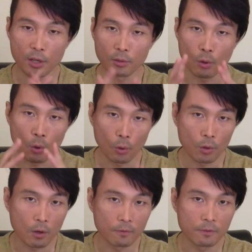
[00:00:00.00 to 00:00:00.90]
not
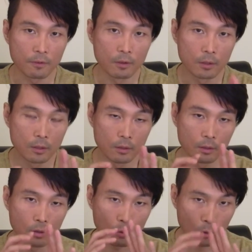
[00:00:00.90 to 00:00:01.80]
all of
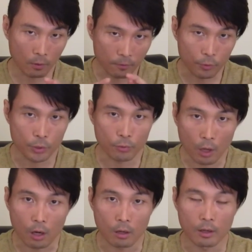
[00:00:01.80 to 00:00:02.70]
who you
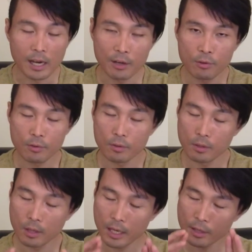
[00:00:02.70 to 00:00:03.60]
are. I
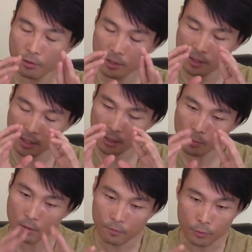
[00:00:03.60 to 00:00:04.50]
know
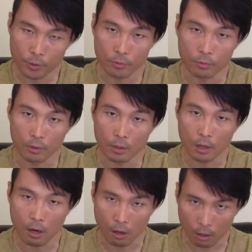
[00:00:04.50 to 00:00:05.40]
some of who
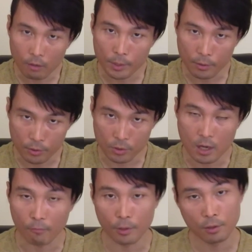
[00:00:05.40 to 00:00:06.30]
you are because
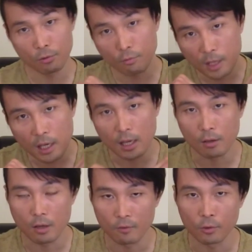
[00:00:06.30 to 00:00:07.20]
you have written to me
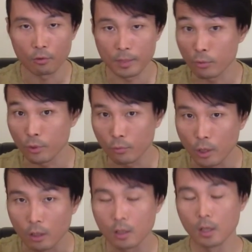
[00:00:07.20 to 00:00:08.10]
and you have told me who you
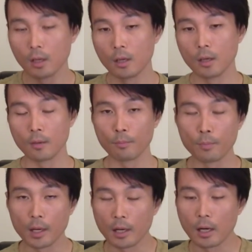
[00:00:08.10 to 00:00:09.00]
are.
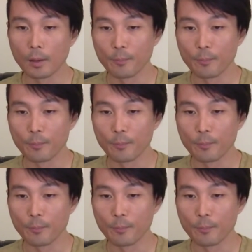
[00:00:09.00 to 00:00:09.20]
But